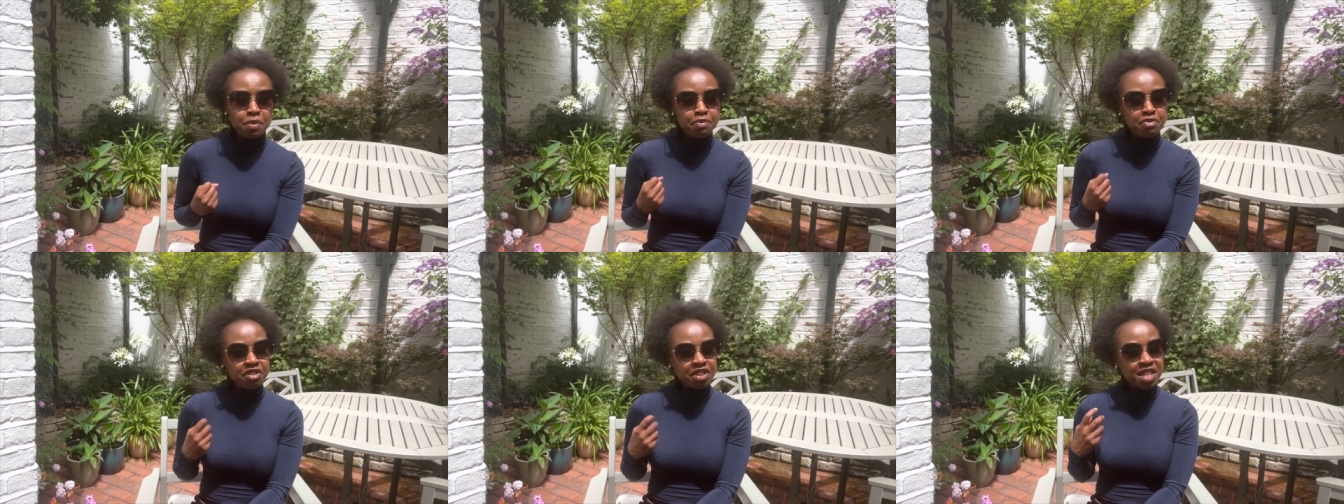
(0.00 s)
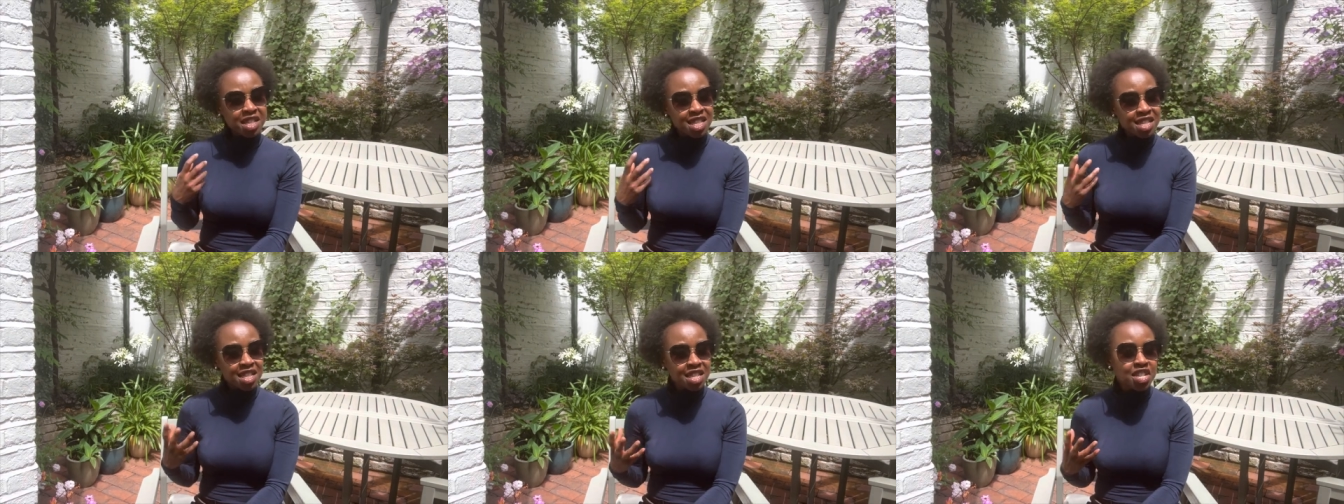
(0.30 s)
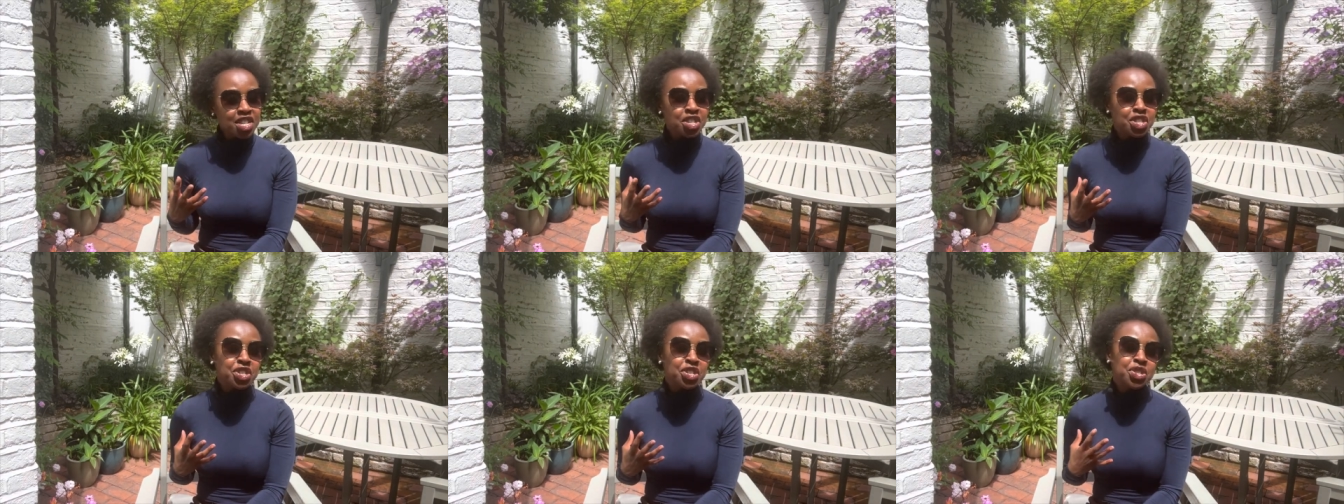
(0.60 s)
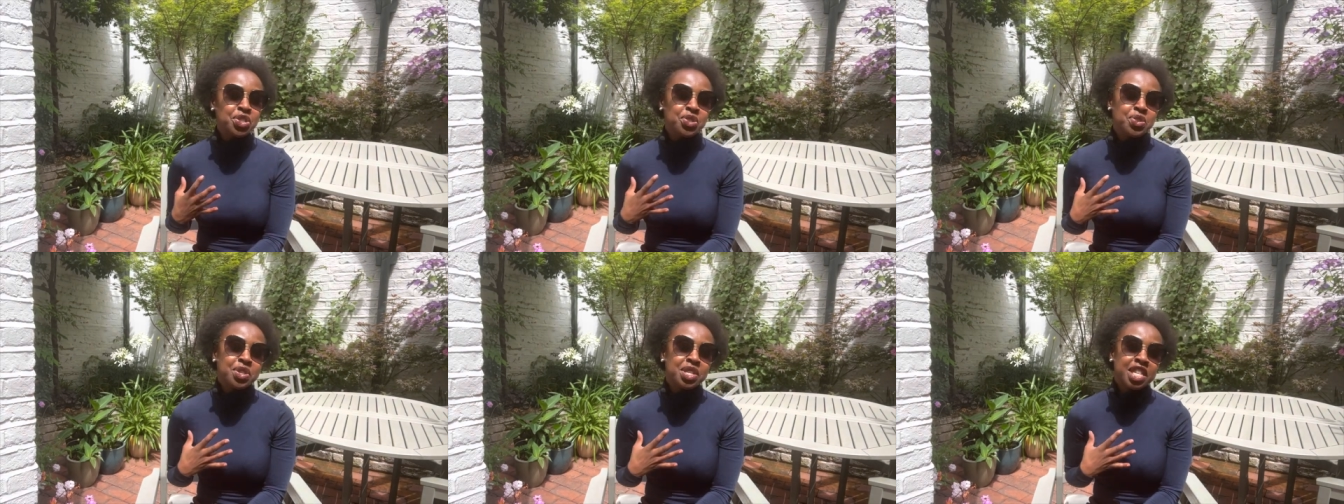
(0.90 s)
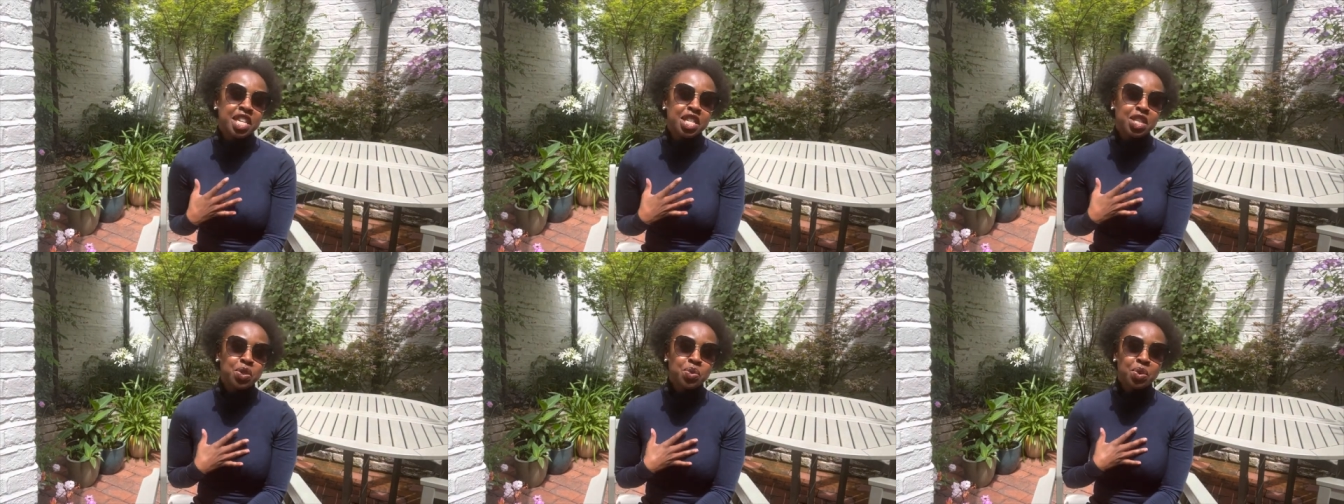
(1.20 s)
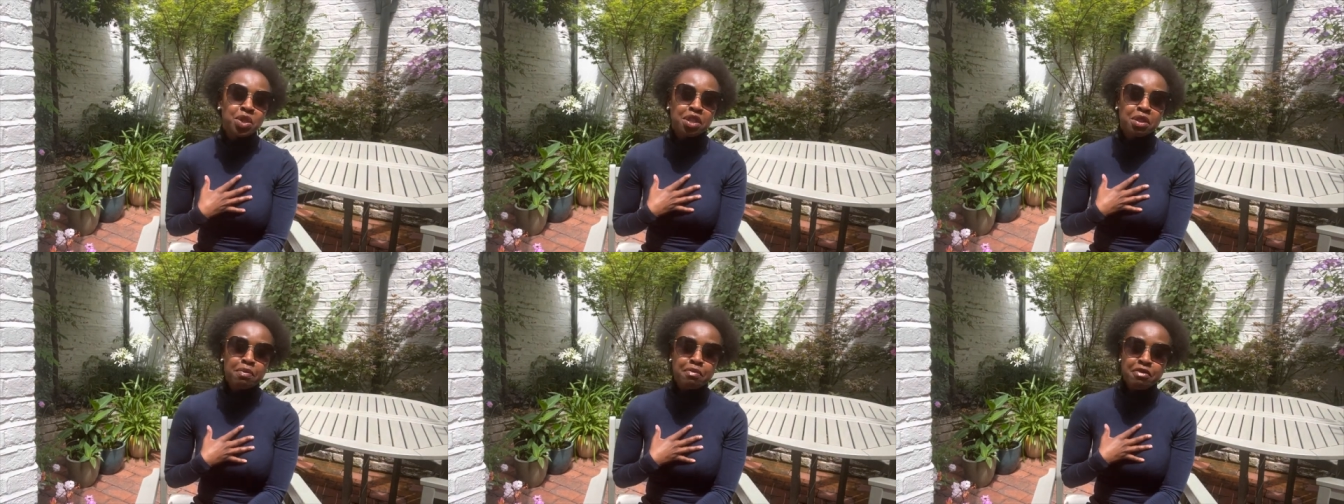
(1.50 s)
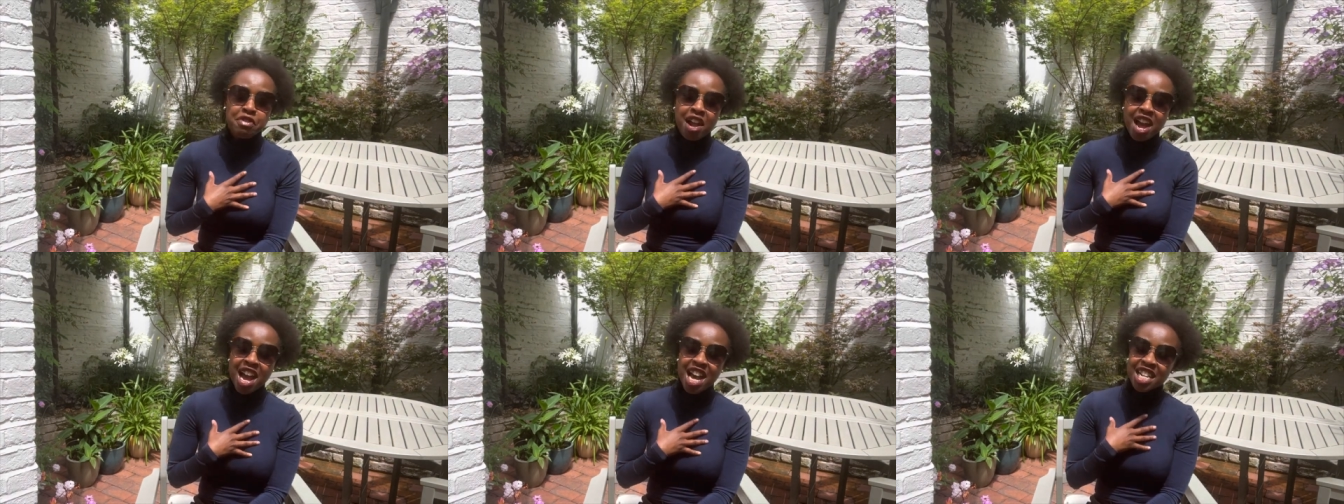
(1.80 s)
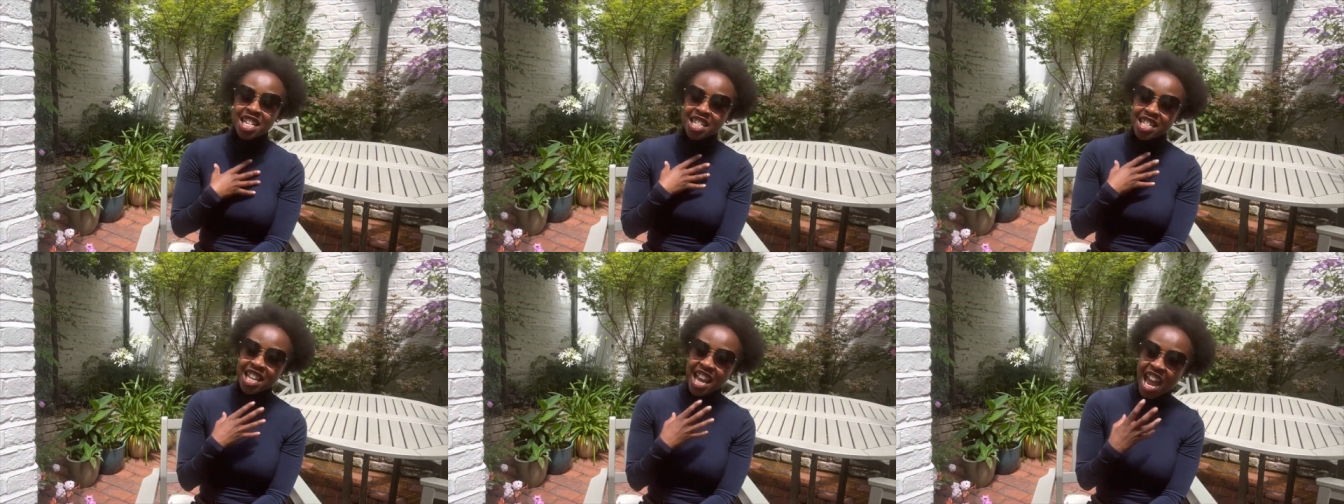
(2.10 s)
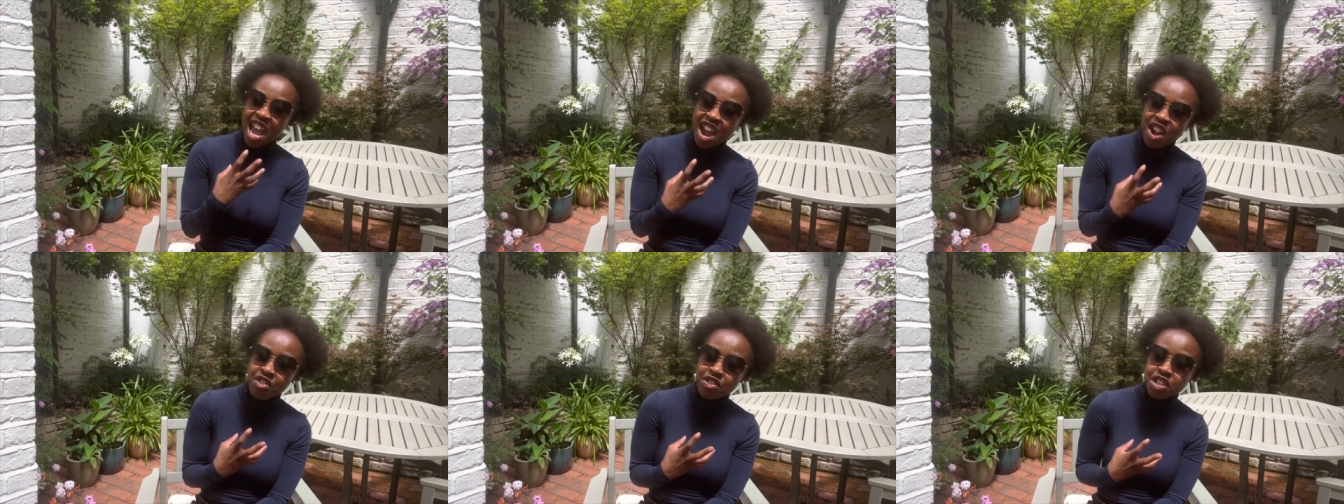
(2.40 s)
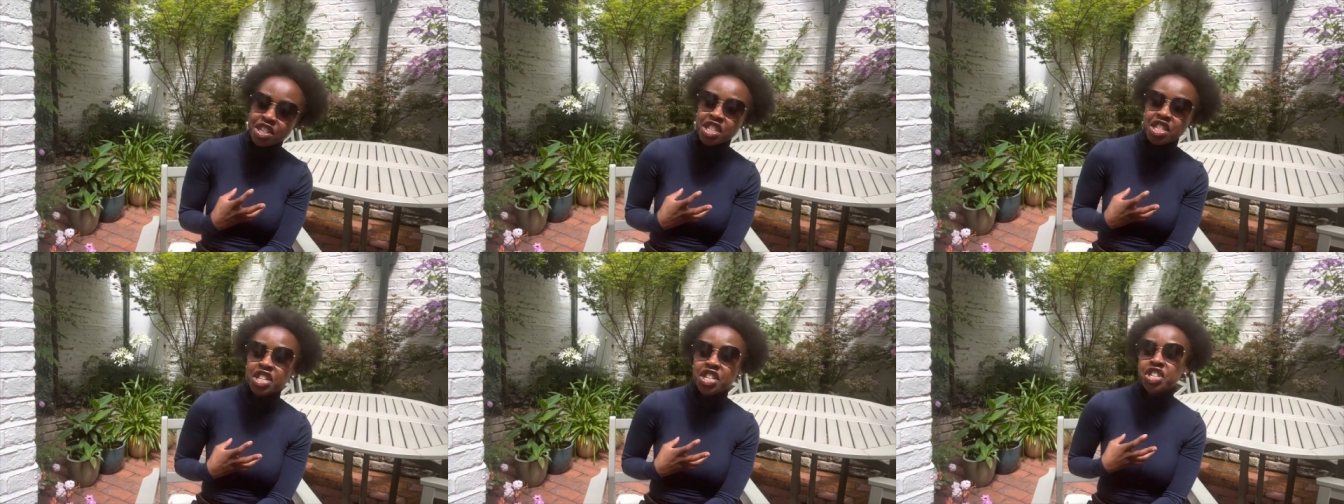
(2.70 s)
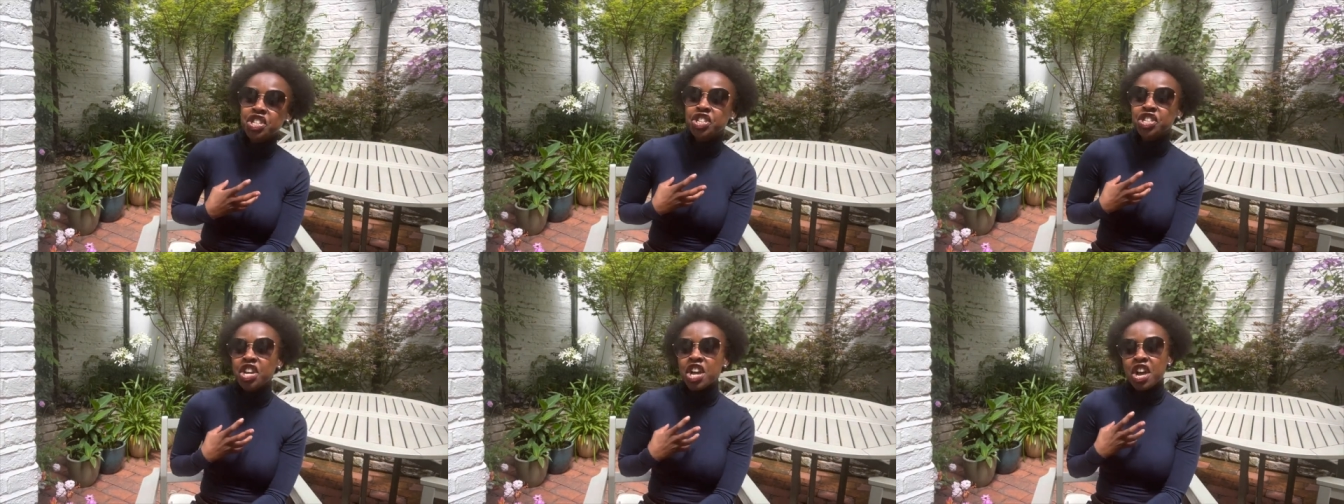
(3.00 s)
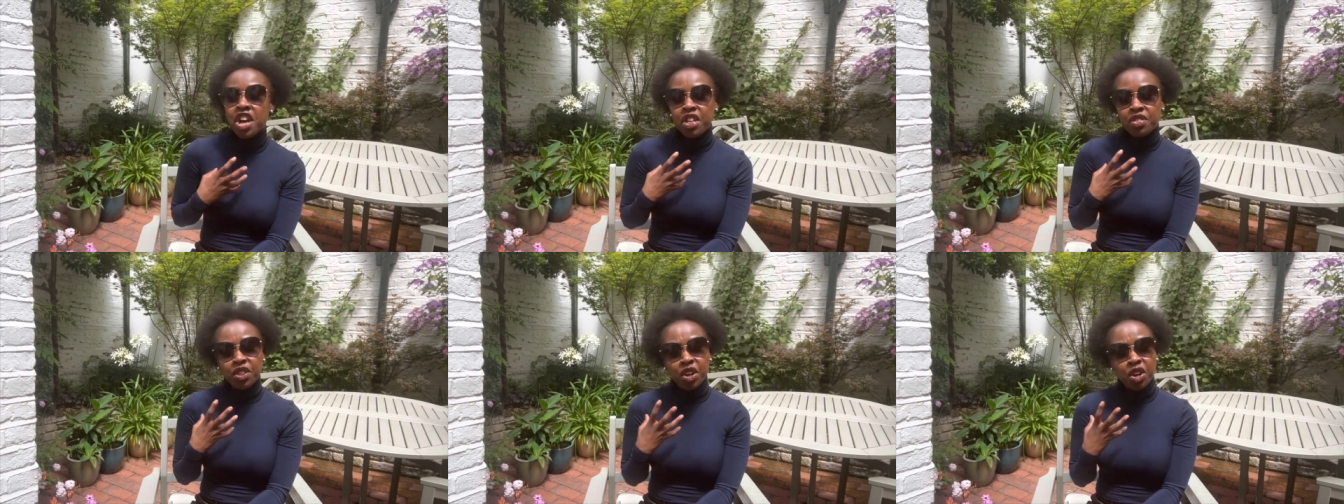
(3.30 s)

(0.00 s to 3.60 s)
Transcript: prestige associated with the brand, the heritage, the